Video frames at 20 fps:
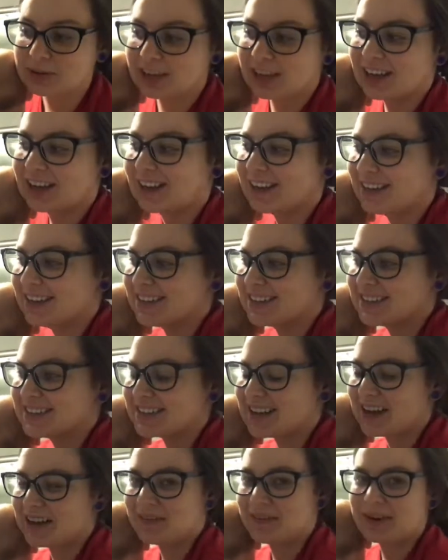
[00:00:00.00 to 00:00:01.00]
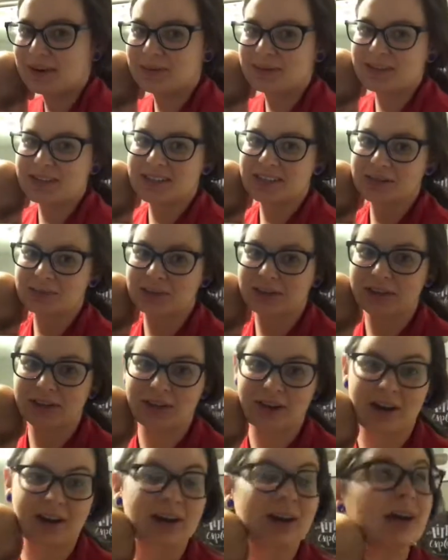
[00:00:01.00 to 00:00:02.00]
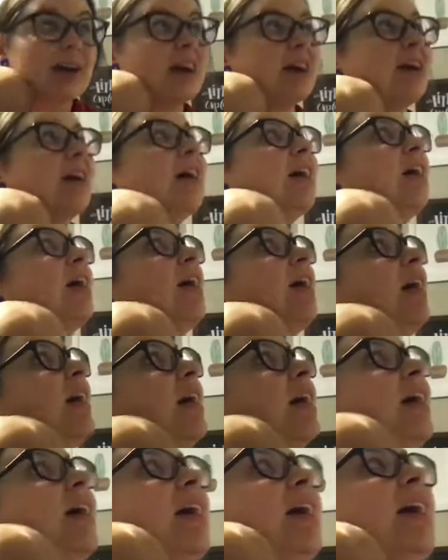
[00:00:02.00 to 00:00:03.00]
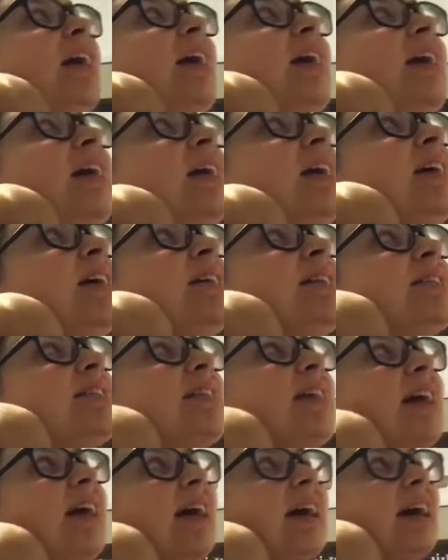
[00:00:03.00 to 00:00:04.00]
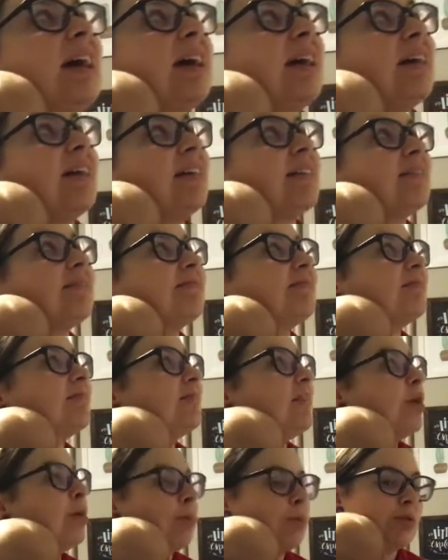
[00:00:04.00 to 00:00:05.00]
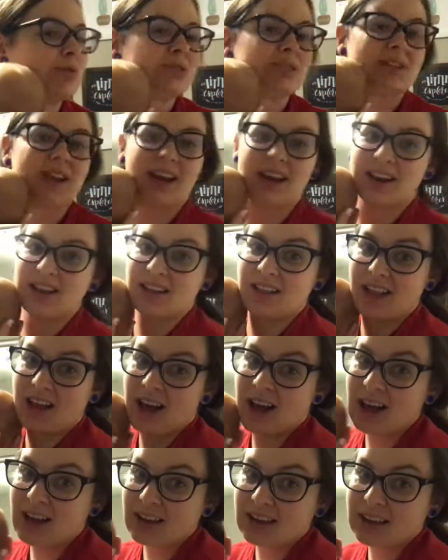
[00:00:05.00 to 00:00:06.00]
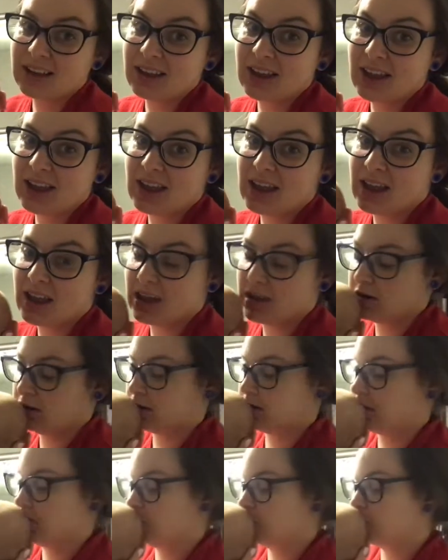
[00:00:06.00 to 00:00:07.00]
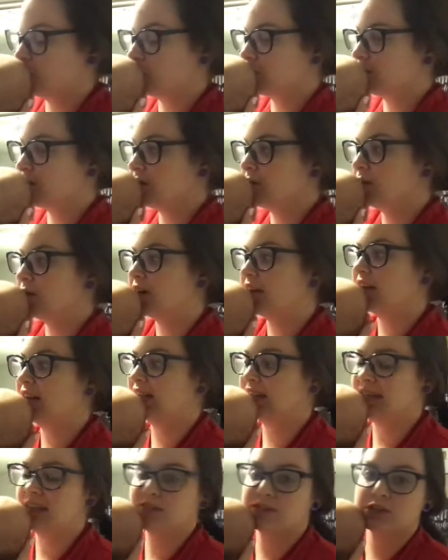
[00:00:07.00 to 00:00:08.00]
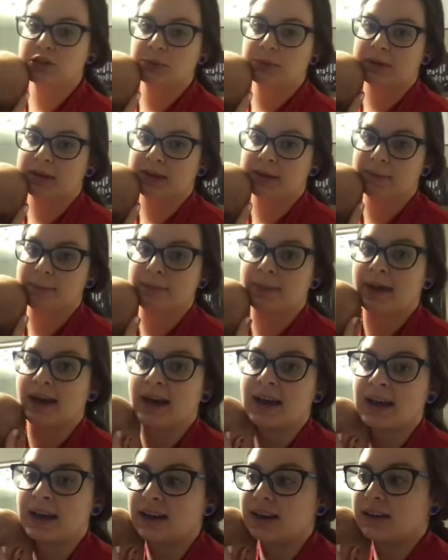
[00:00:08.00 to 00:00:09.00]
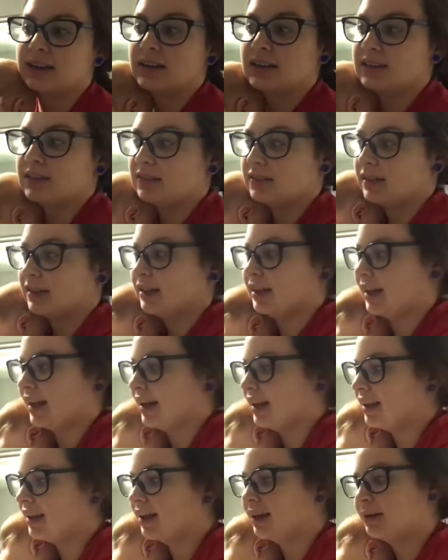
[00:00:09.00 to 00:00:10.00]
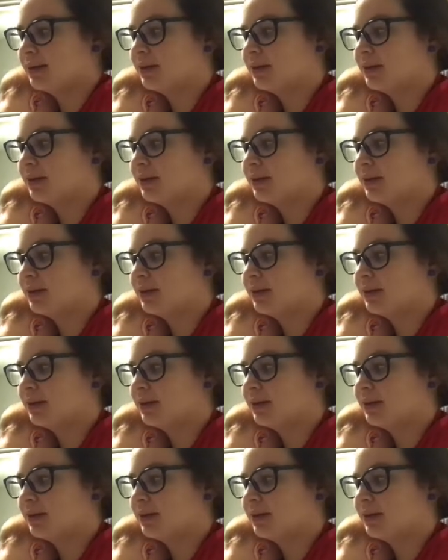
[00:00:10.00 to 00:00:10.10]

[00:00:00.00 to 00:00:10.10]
because I want him to sleep in the car. It is like almost 9 o'clock and we're gonna leave to go pick up Matt in like